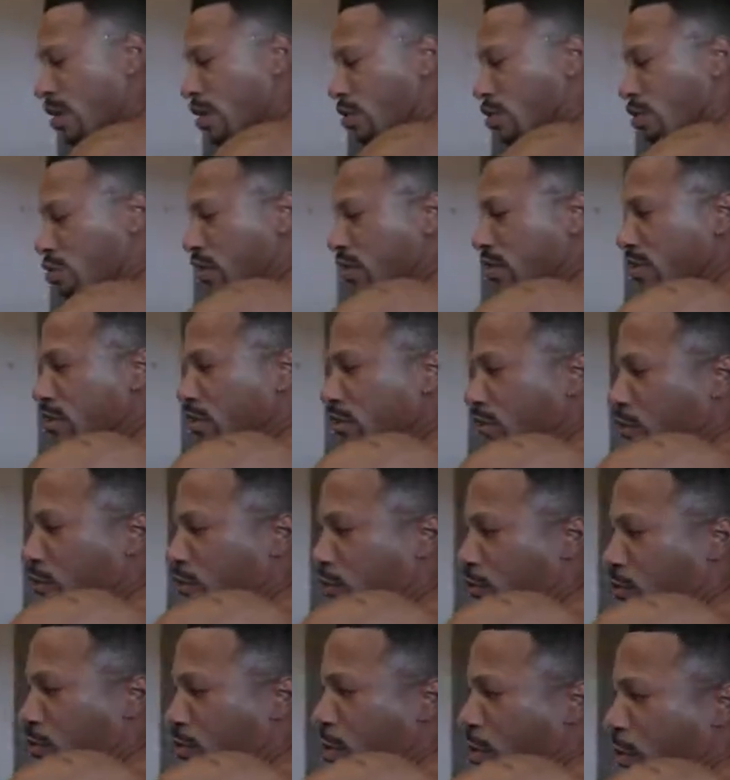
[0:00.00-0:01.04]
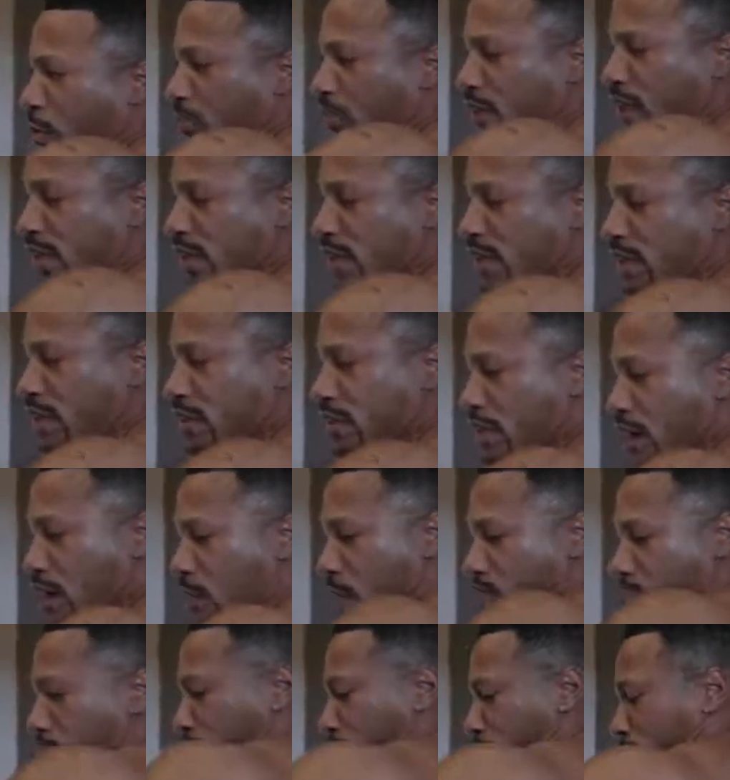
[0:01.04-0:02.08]
You, you roll this
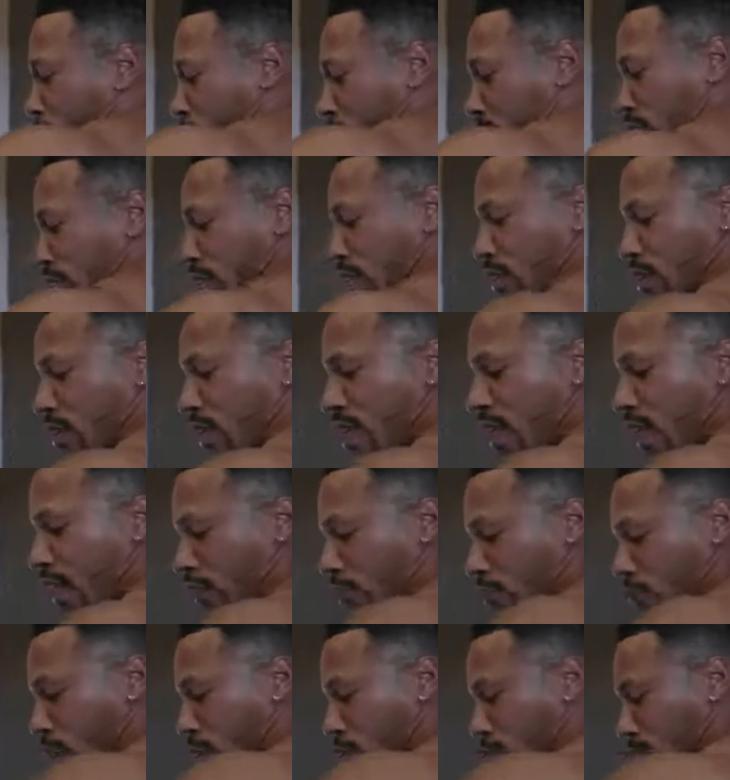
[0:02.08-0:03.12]
around the front, so you kind of roll